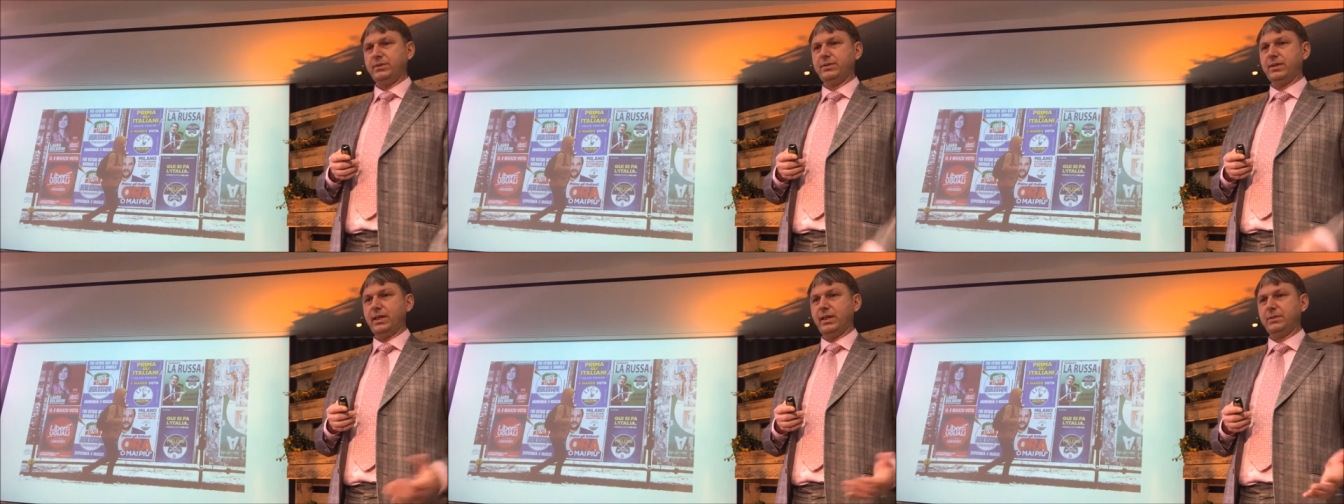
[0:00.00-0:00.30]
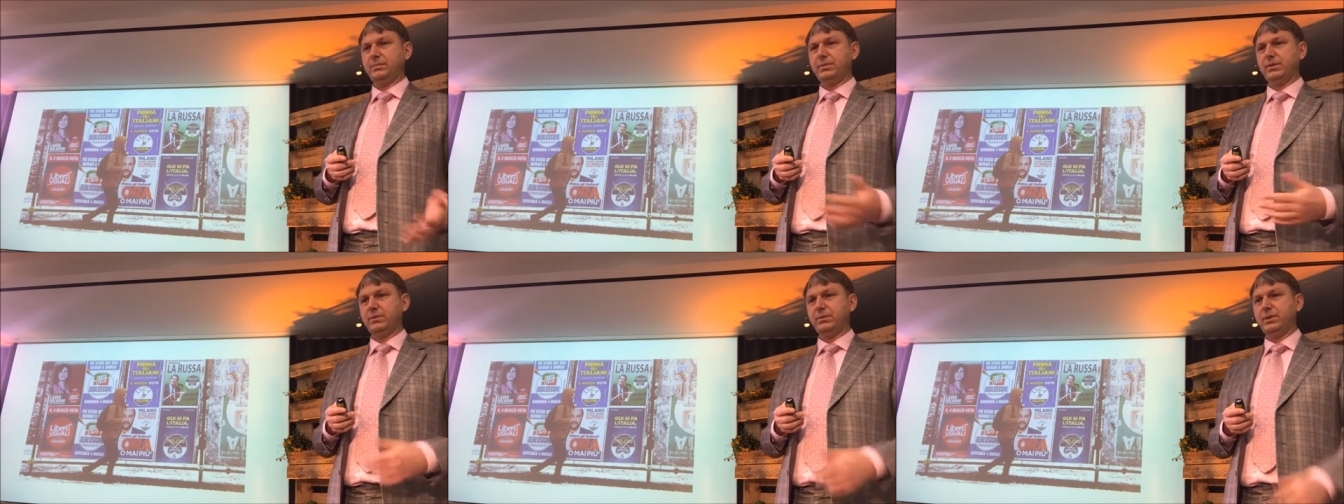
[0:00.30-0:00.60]

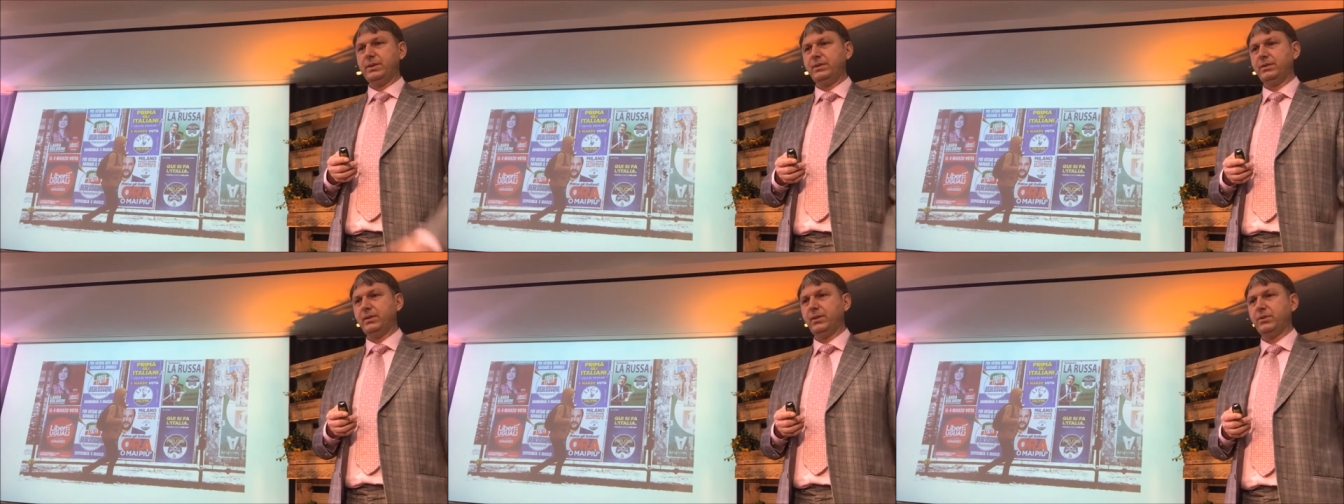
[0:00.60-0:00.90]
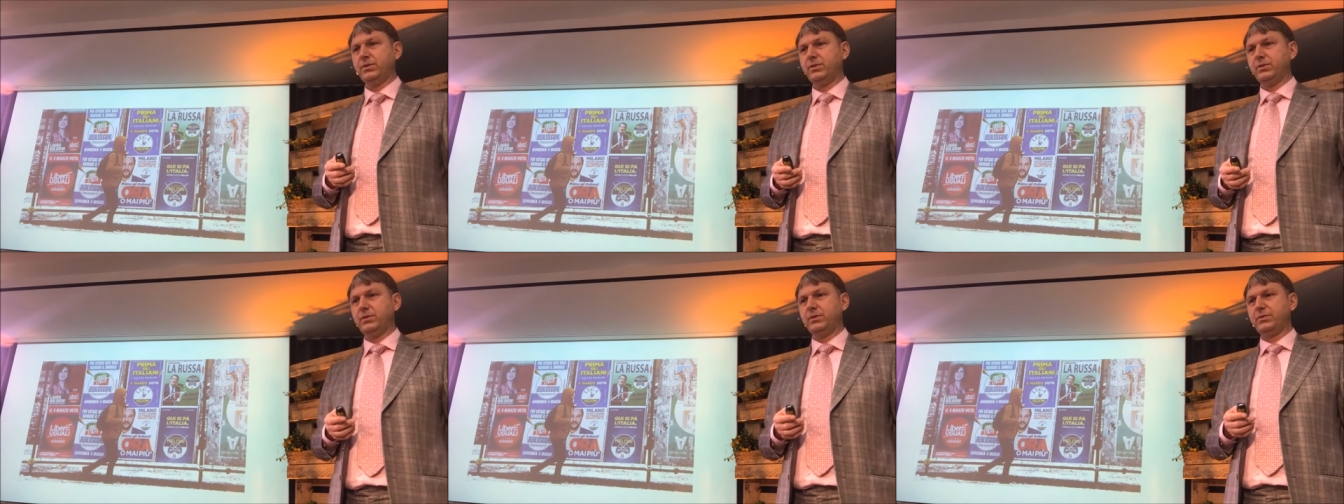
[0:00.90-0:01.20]
decide between
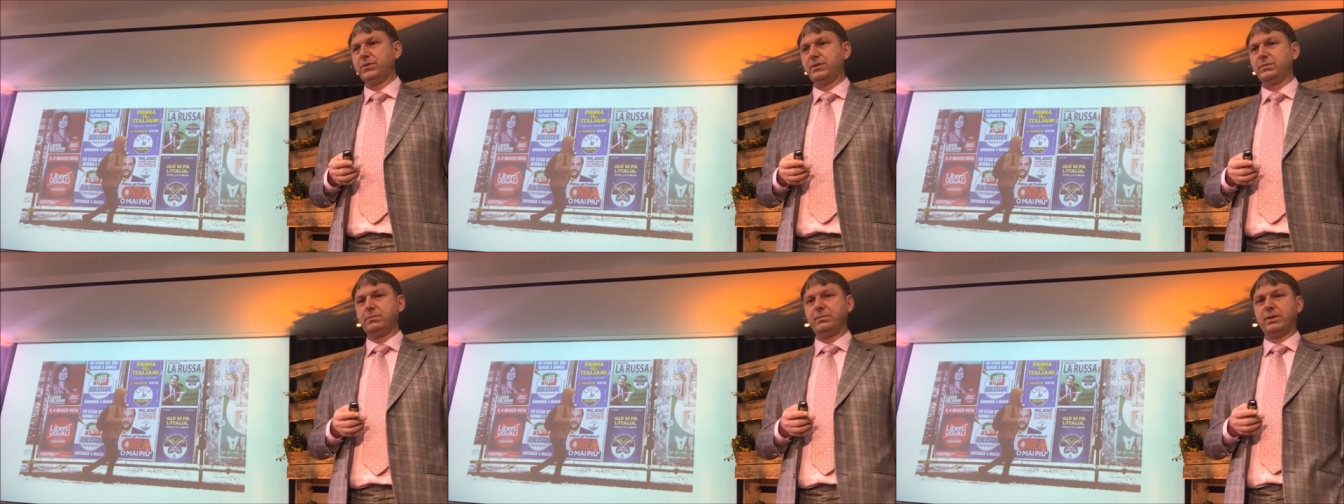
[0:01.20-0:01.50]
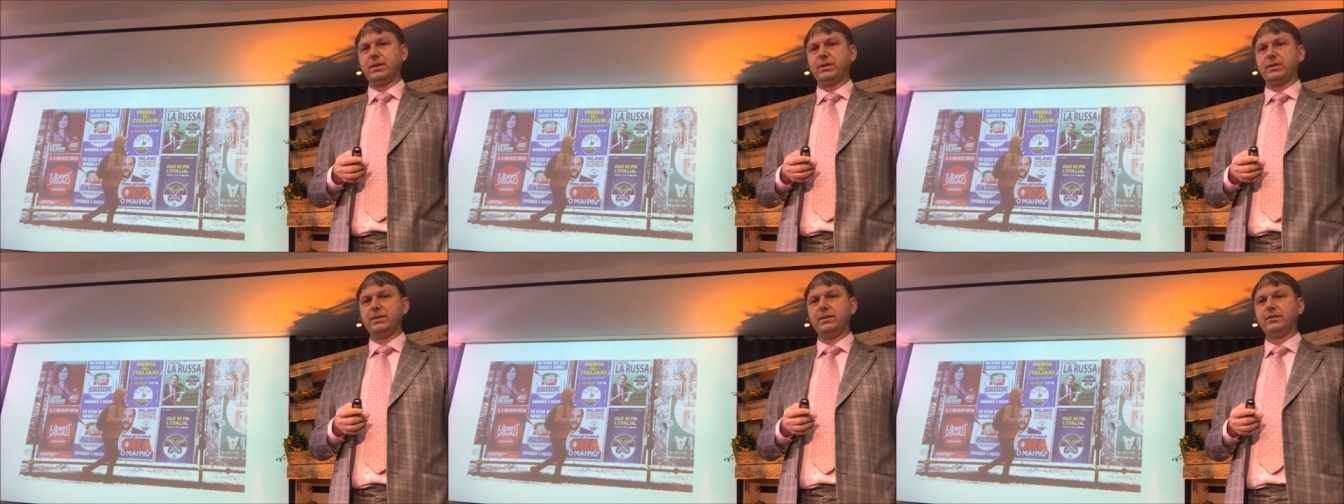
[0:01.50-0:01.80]
those different
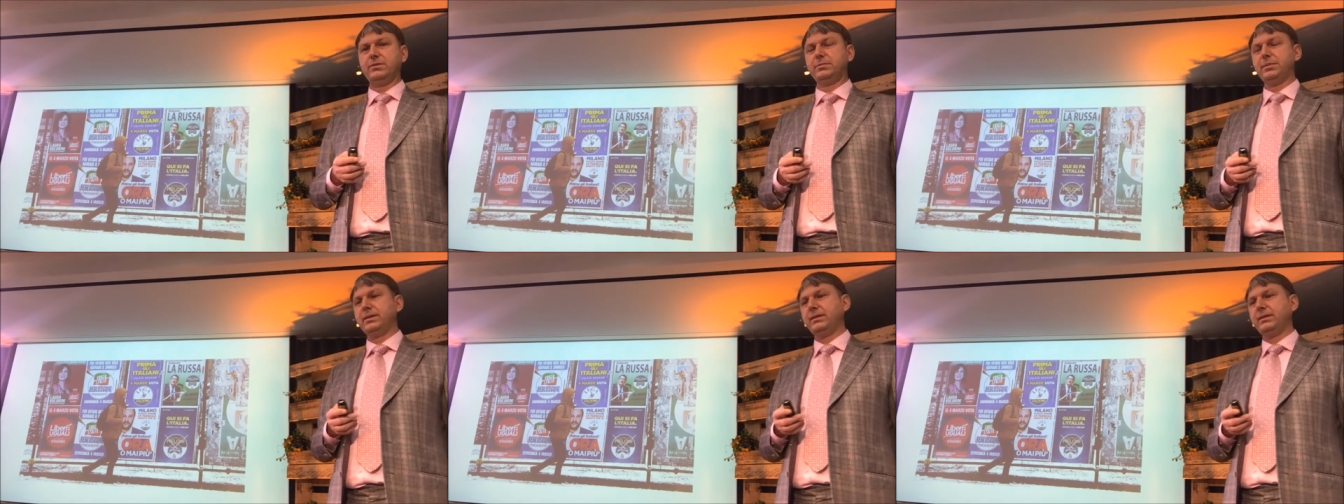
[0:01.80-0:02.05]
parties.